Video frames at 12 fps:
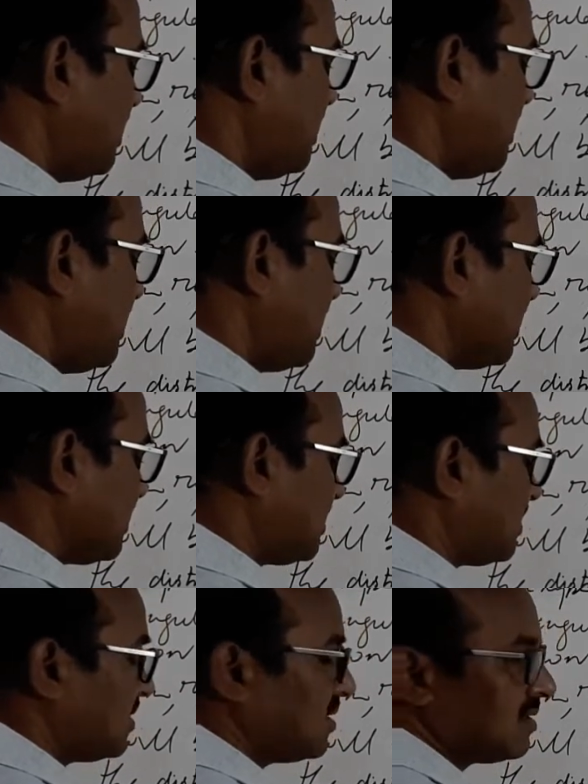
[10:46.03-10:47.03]

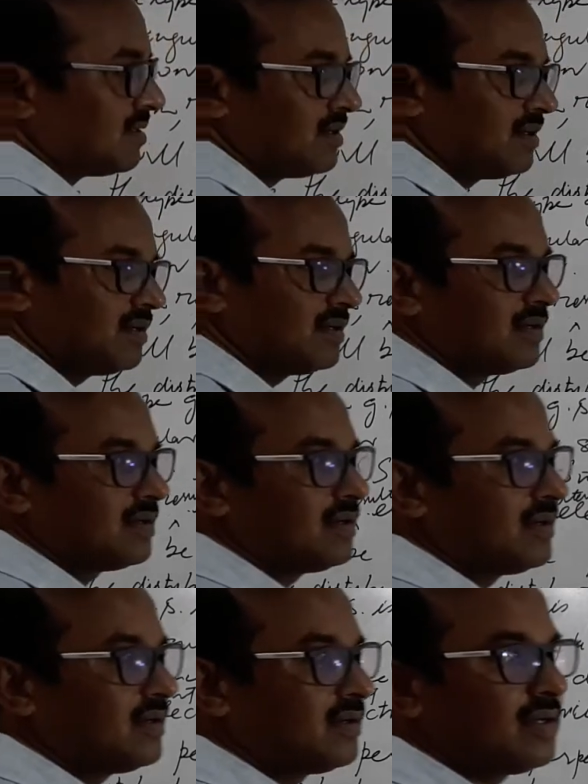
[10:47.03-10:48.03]
S.
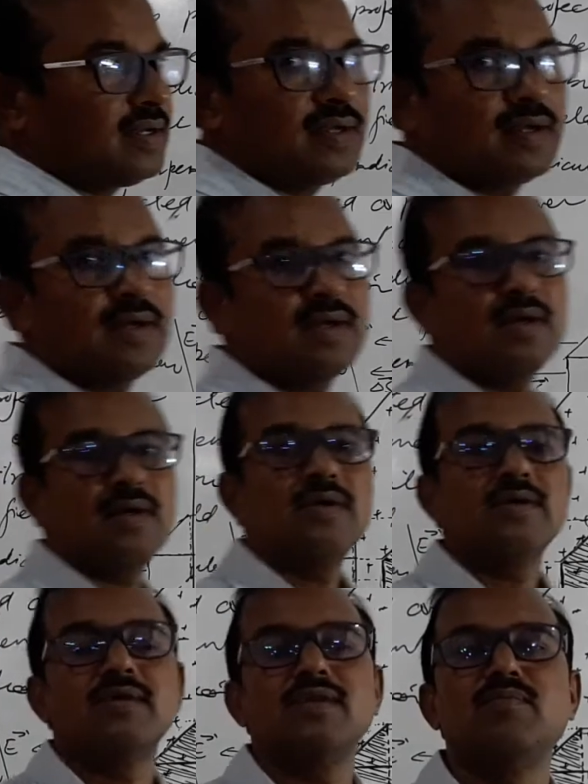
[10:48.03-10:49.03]
Okay.
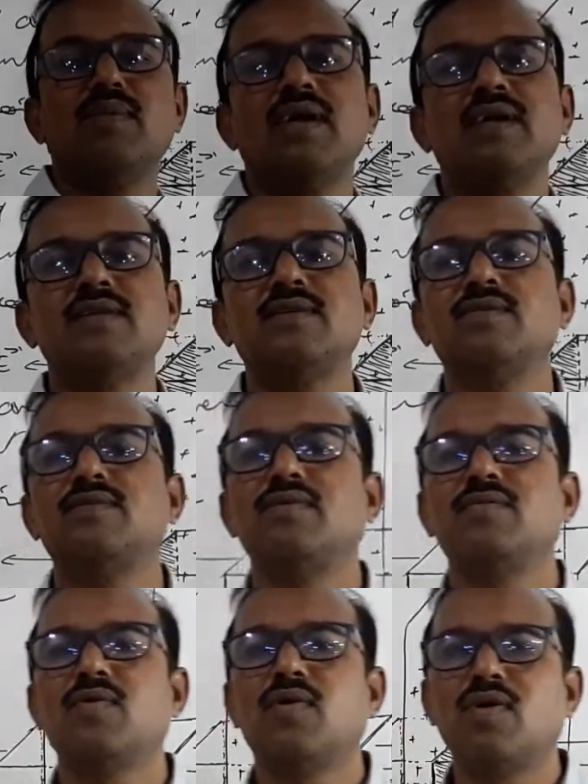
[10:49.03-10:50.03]
Sigma is
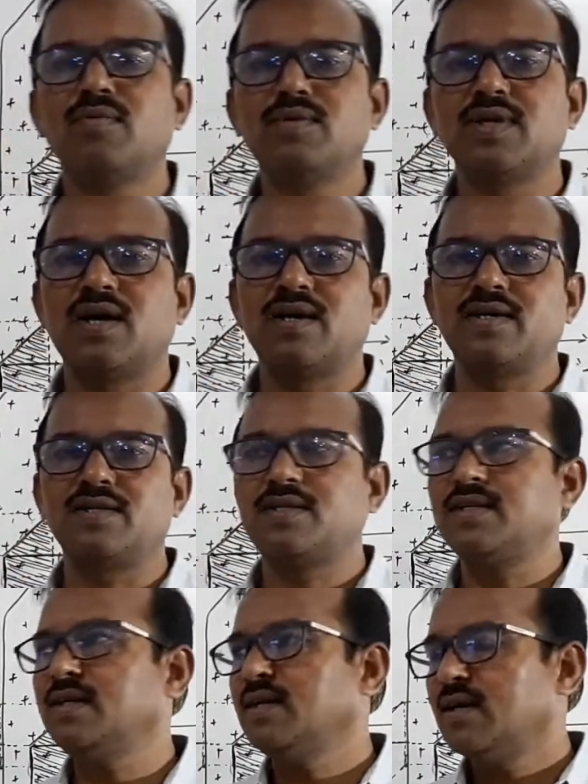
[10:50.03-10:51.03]
uniform charge
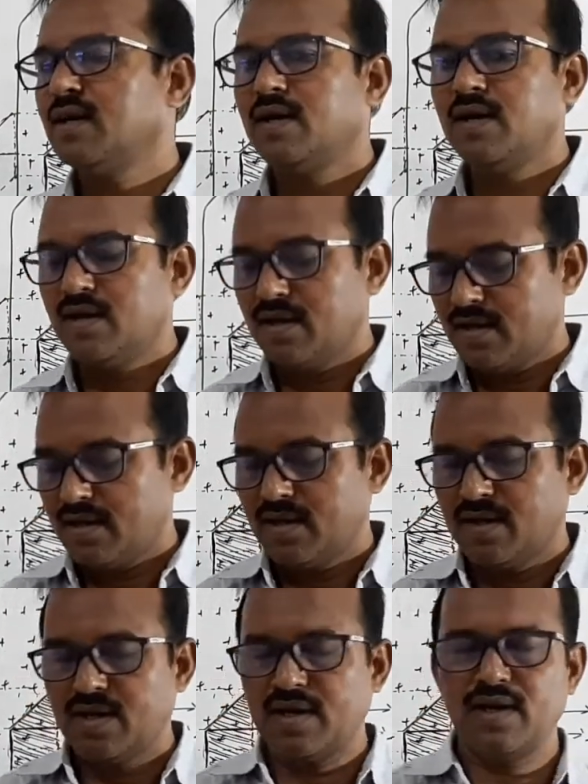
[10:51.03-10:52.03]
density
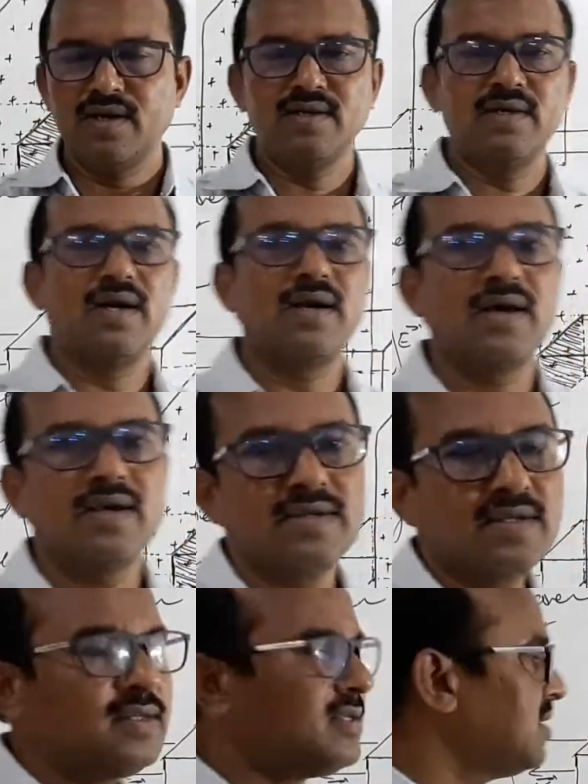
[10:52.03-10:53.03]
and delta S
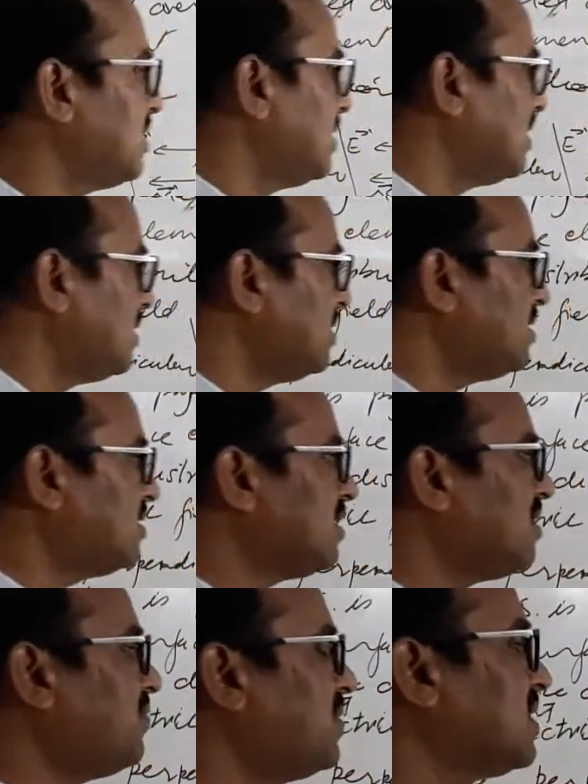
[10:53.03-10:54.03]
is the
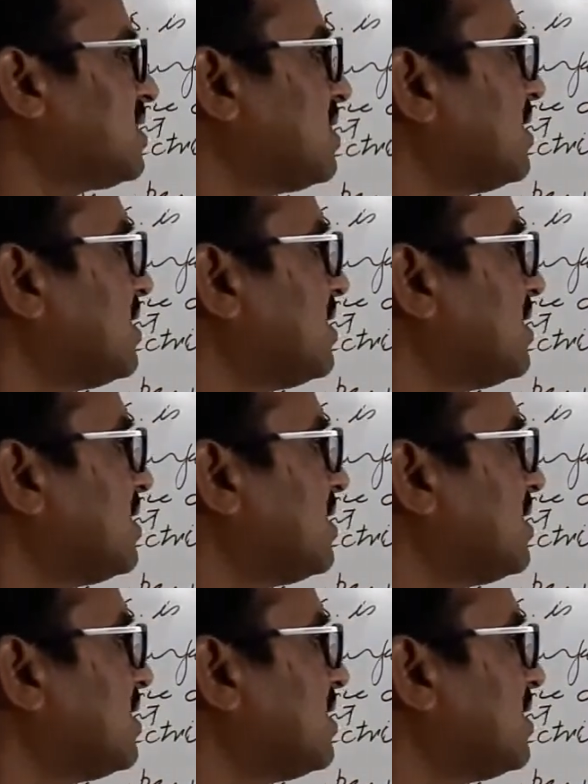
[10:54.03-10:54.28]
surface,